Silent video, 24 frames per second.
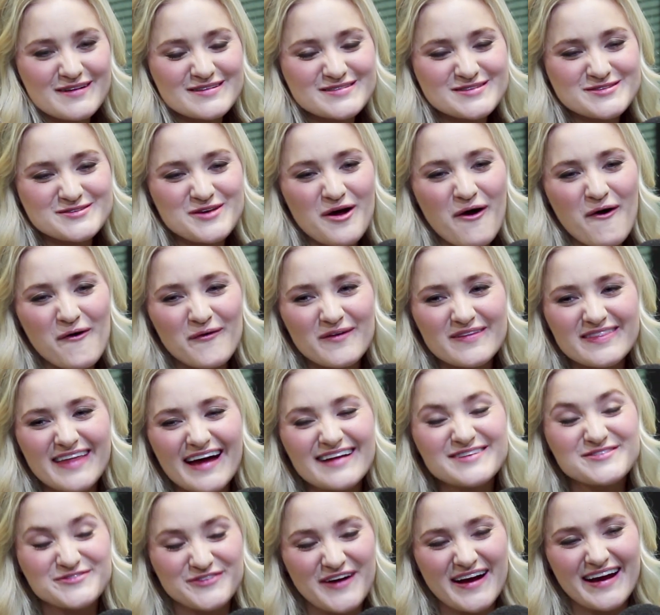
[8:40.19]
So
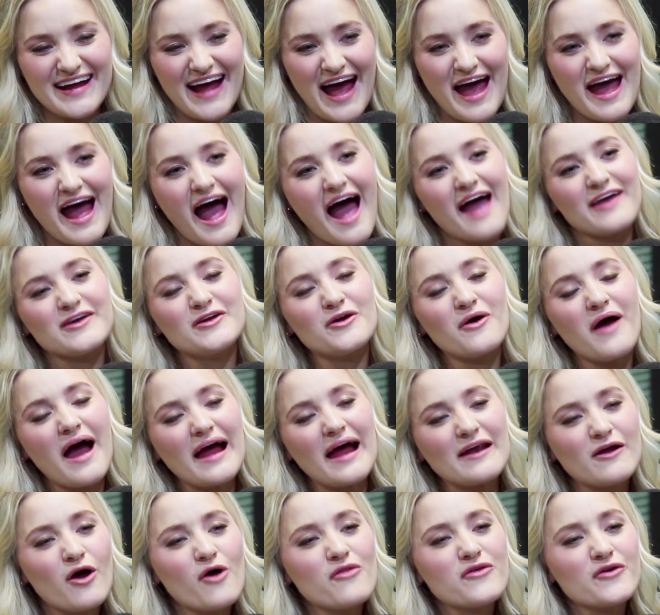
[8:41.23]
that's funny. I
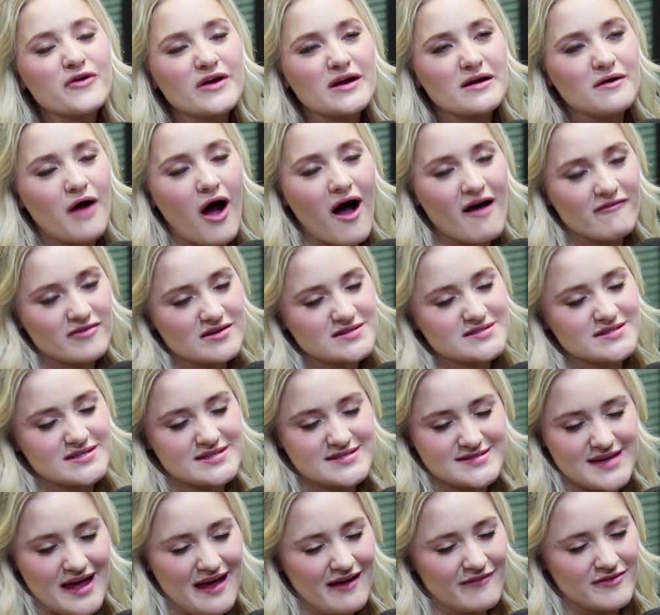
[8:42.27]
know they're going to obviously
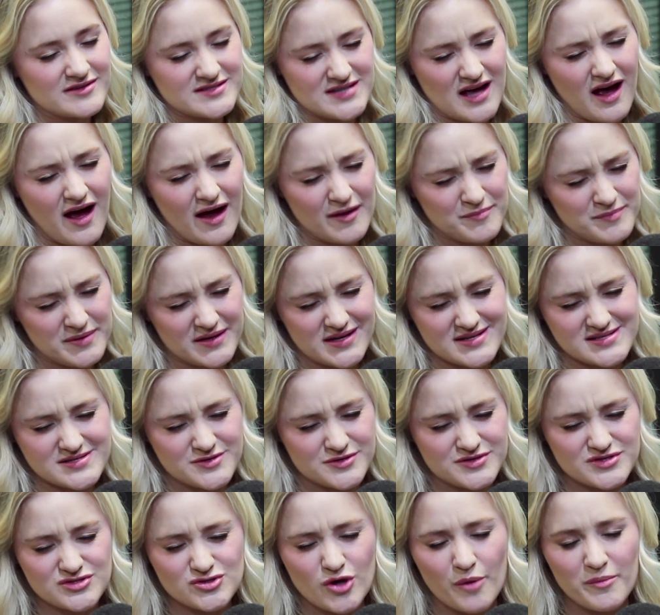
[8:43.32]
save a ton because
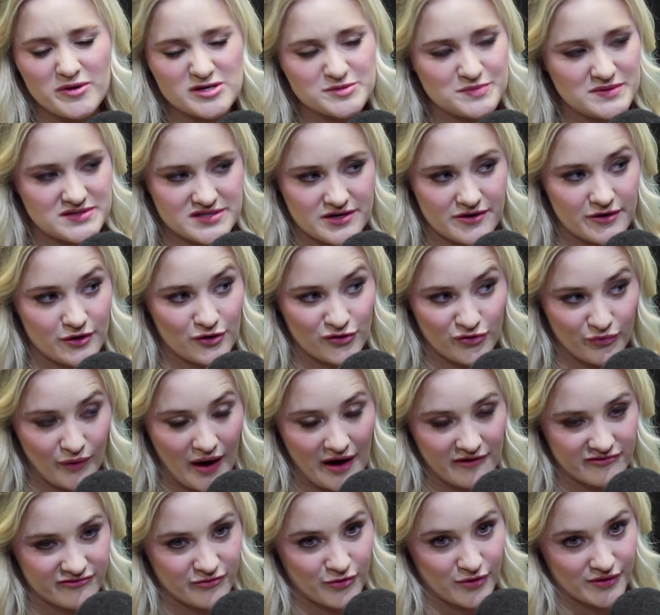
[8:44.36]
there's so much material to
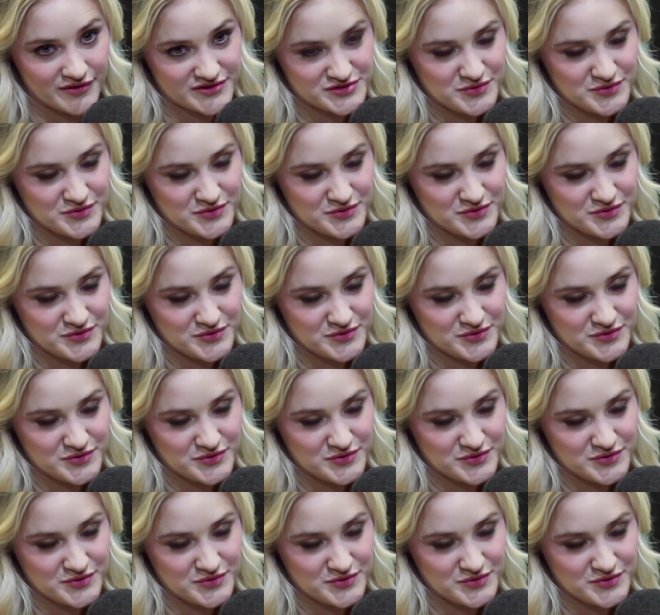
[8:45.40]
write for.